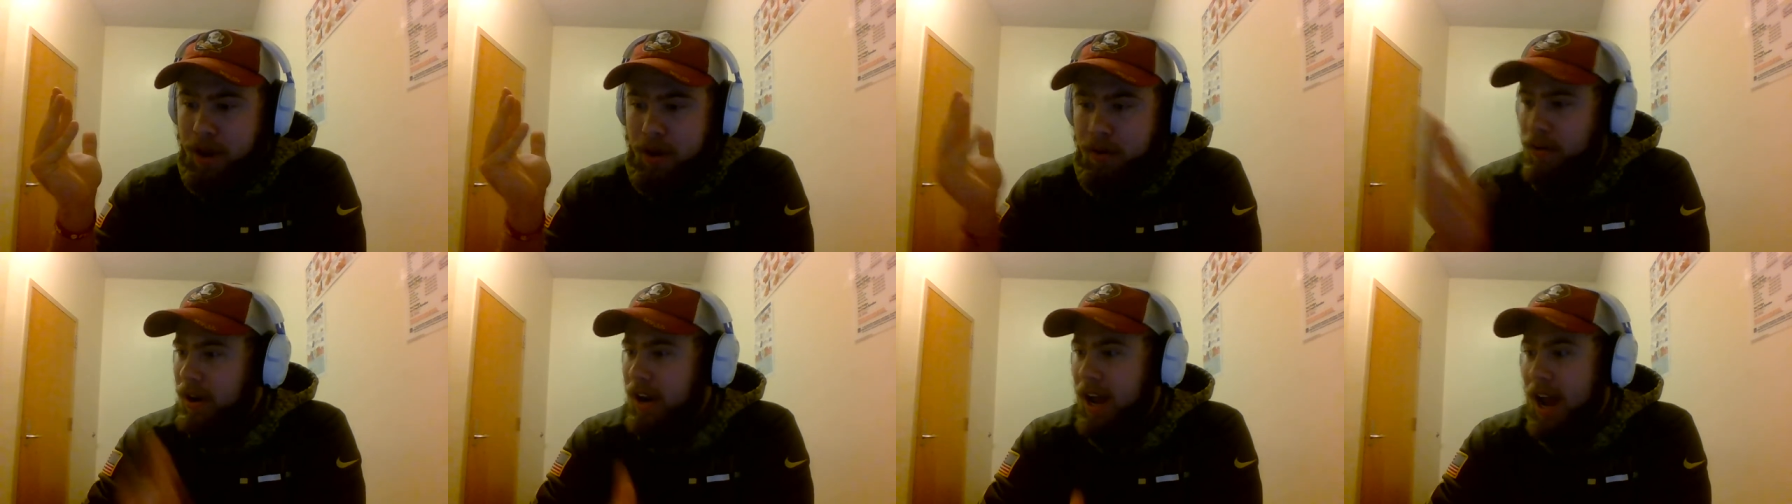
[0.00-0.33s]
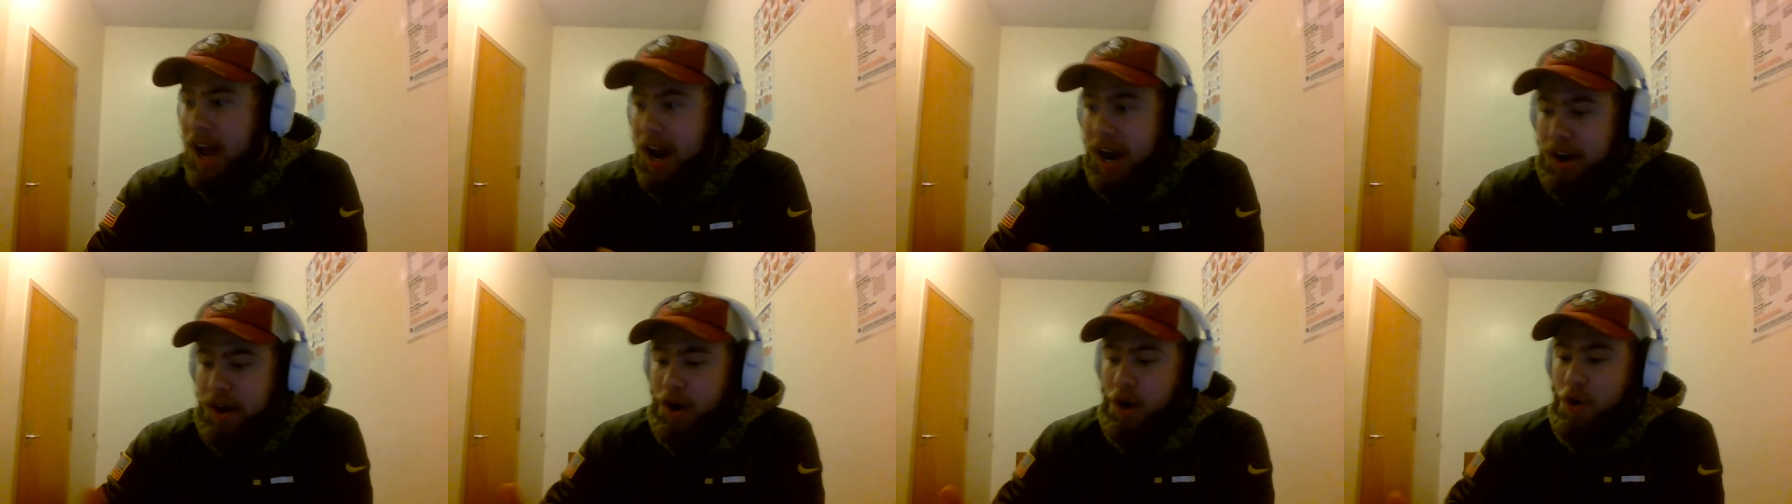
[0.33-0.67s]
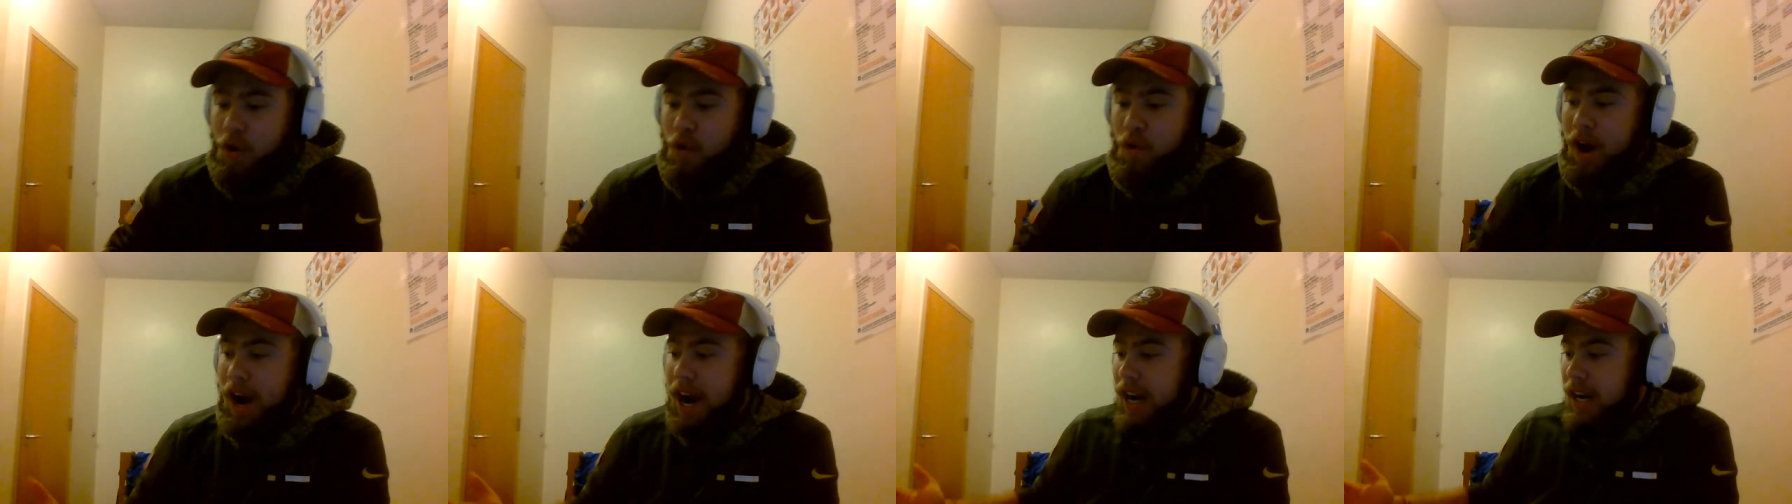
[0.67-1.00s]
We're going to hire
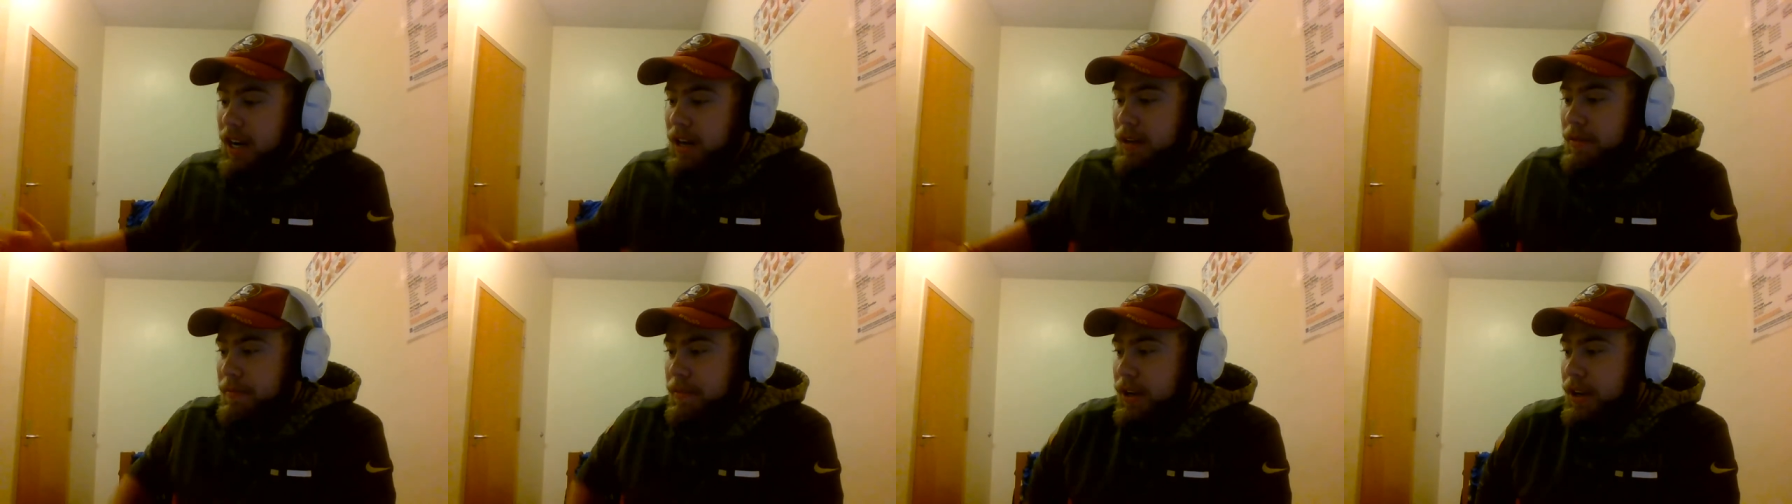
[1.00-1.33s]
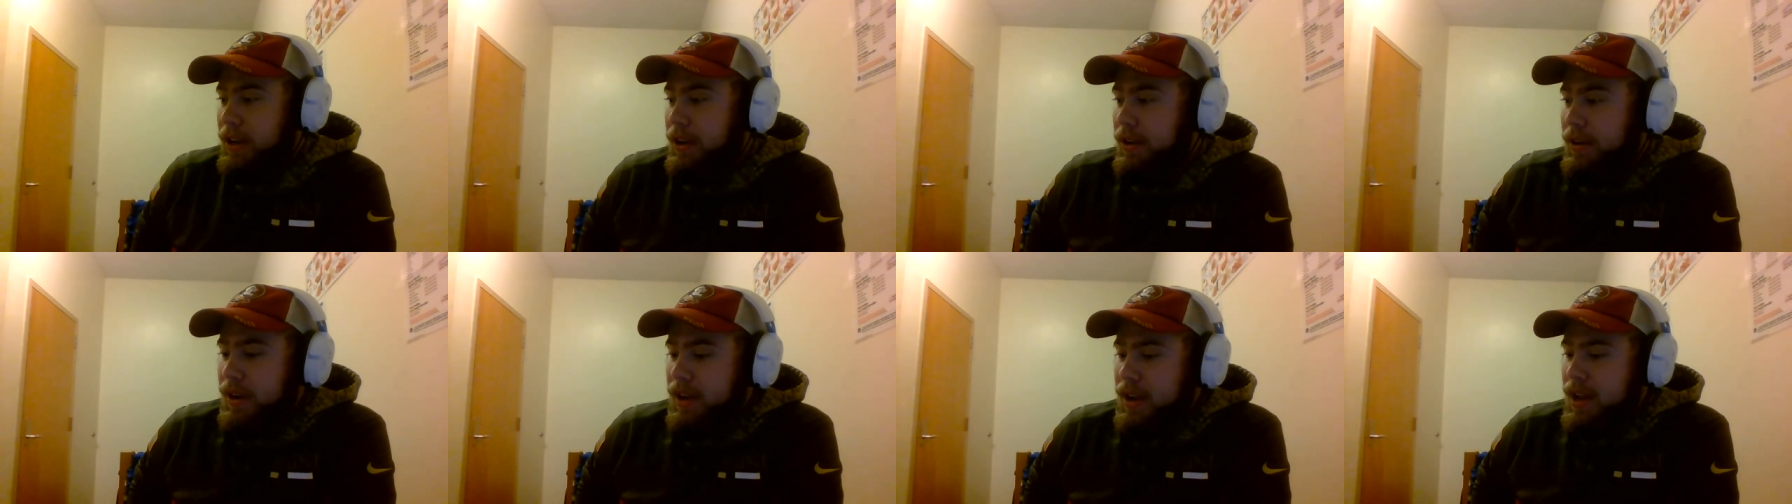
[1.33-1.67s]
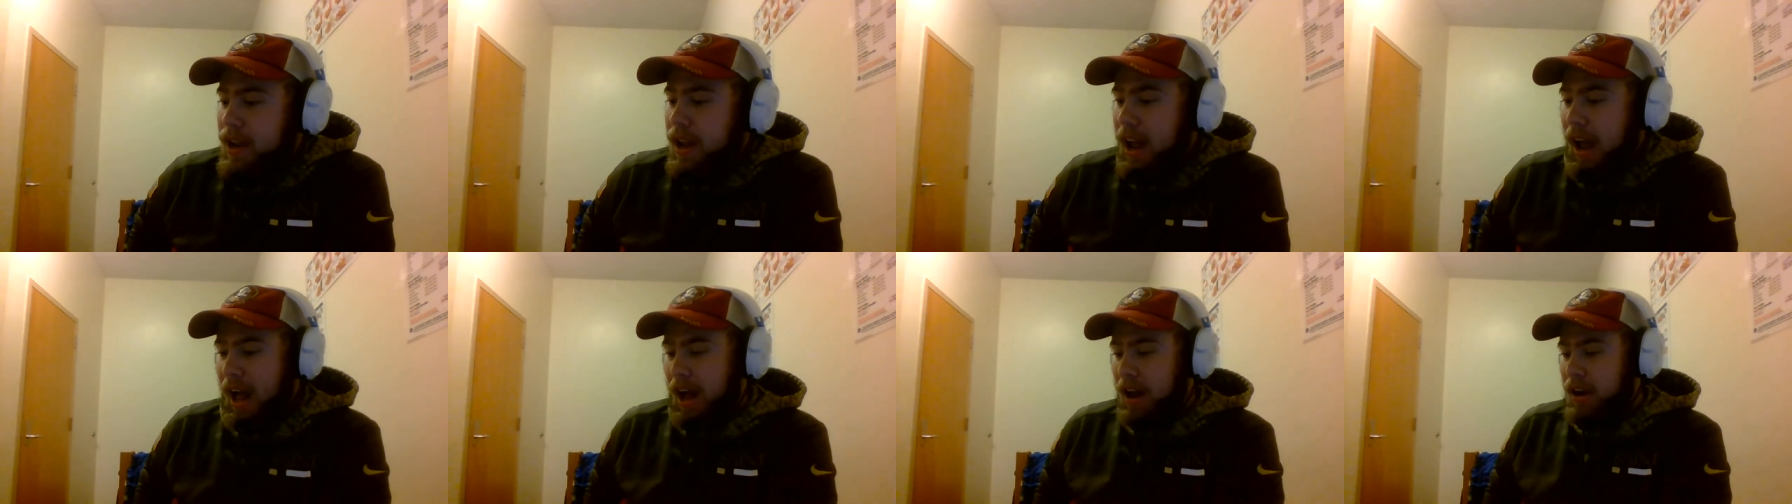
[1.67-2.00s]
a random dude
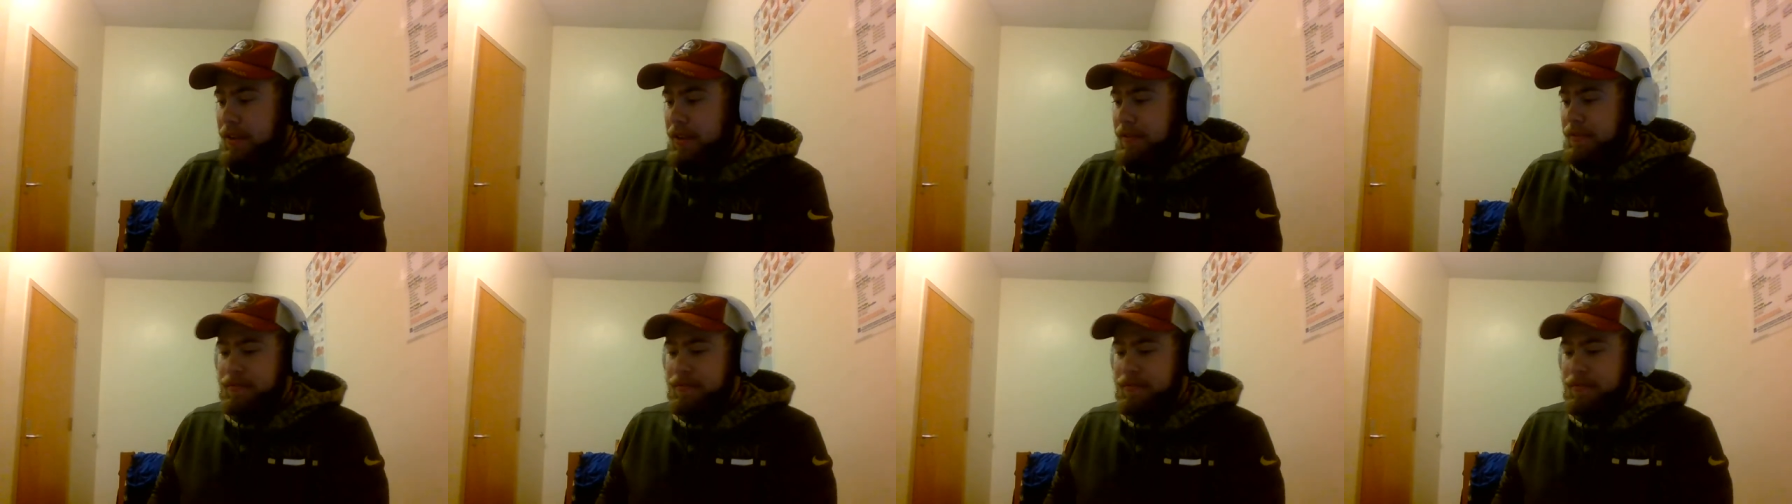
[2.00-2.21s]
out